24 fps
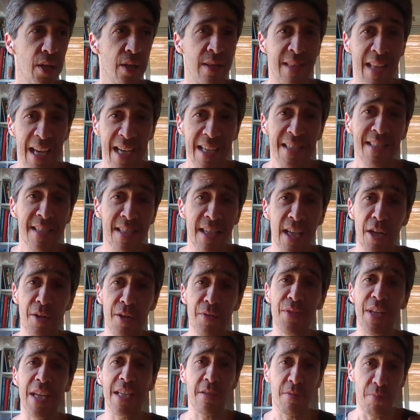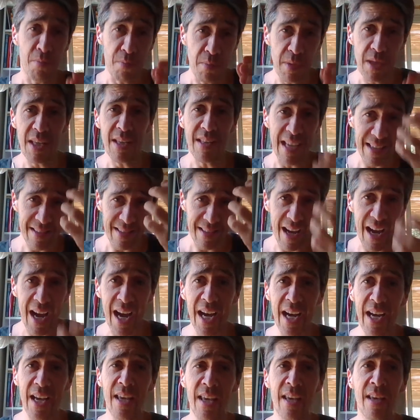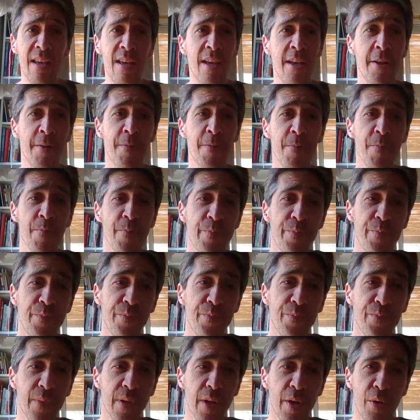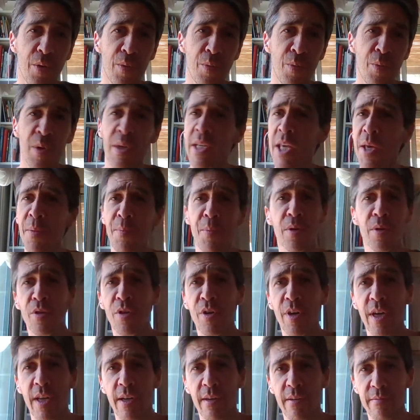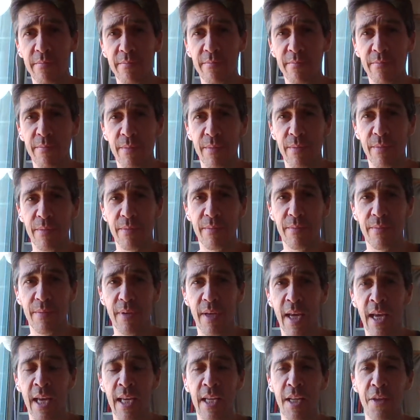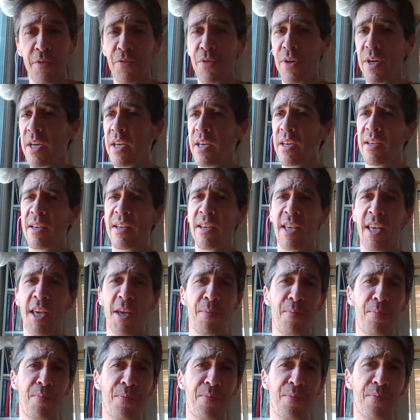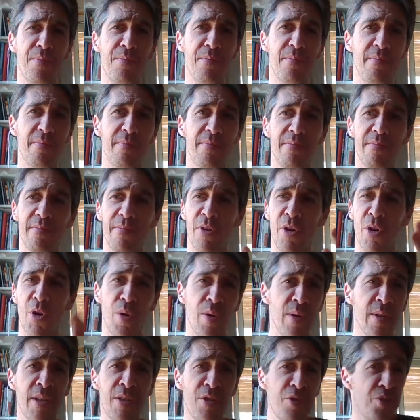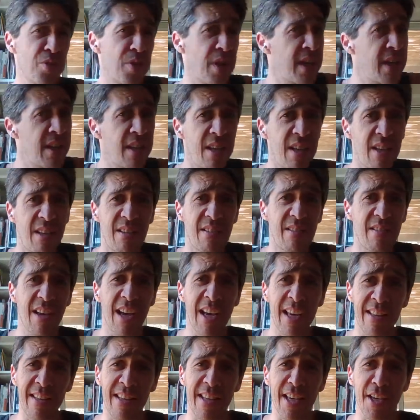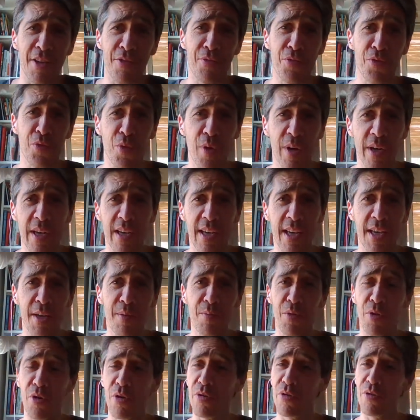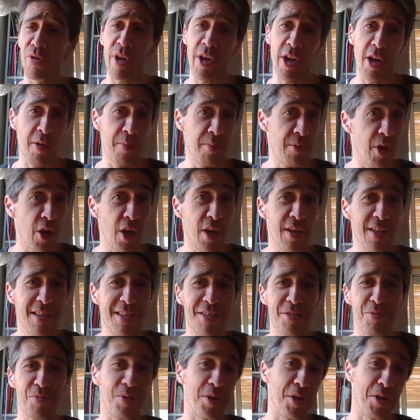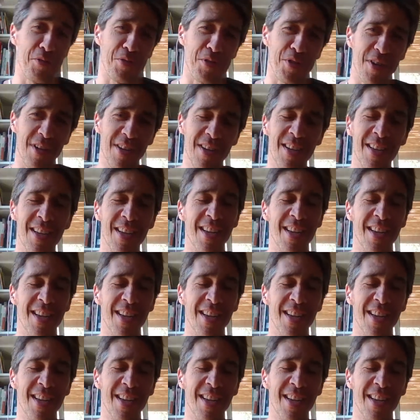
That self, that me, that I will keep on going. And if I keep holding to any idea of who I am or who I am not, whatever,